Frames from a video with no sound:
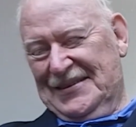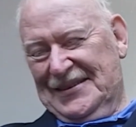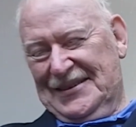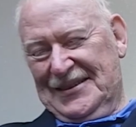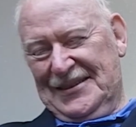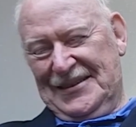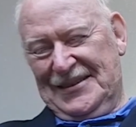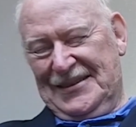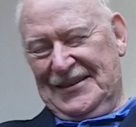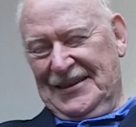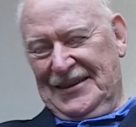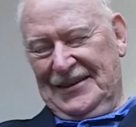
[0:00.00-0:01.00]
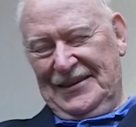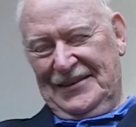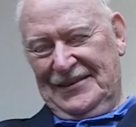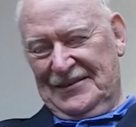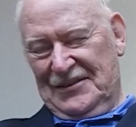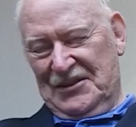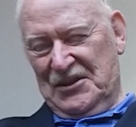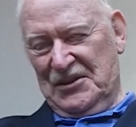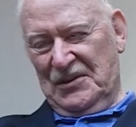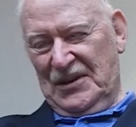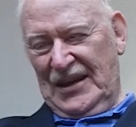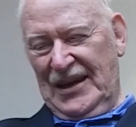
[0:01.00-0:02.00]
Just
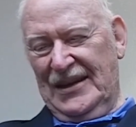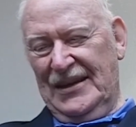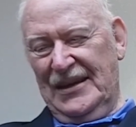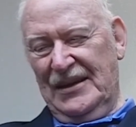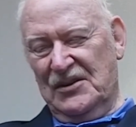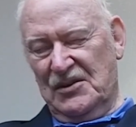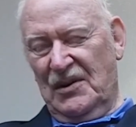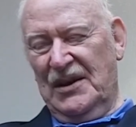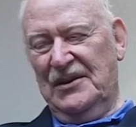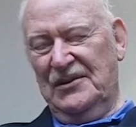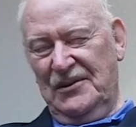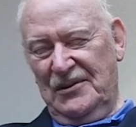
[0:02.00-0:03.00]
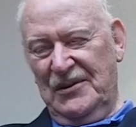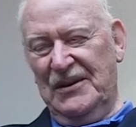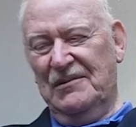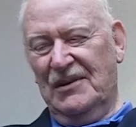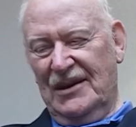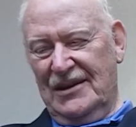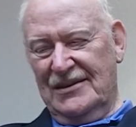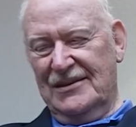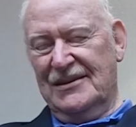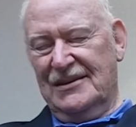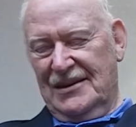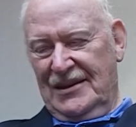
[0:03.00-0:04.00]
showed an ID so I knew who he
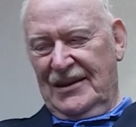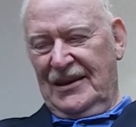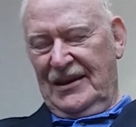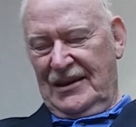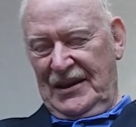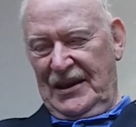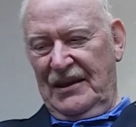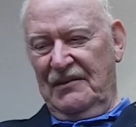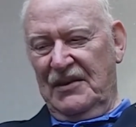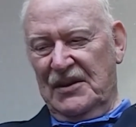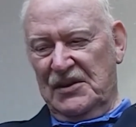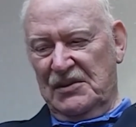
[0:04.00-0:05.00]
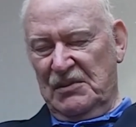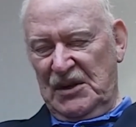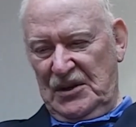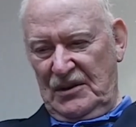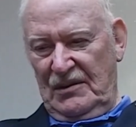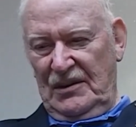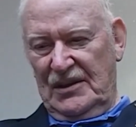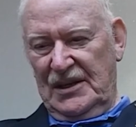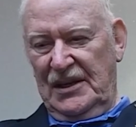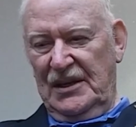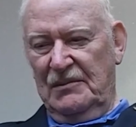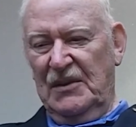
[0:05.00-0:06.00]
was, and I gave this material to
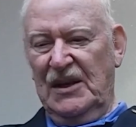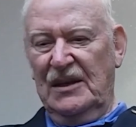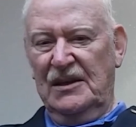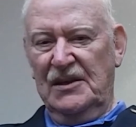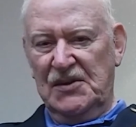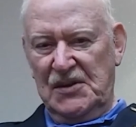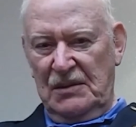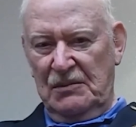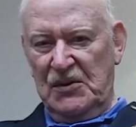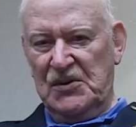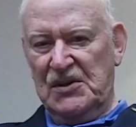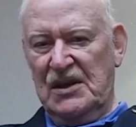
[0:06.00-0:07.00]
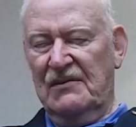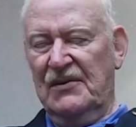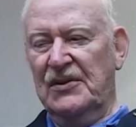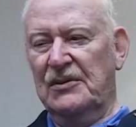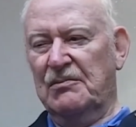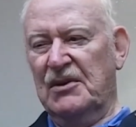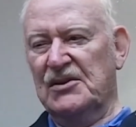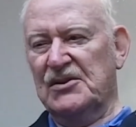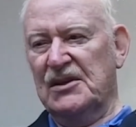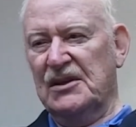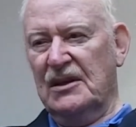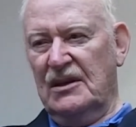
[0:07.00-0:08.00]
him, and on December 7th,
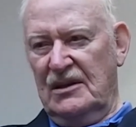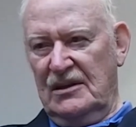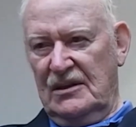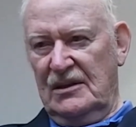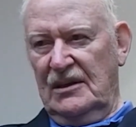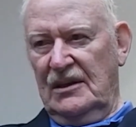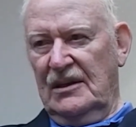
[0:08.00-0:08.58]
President Carter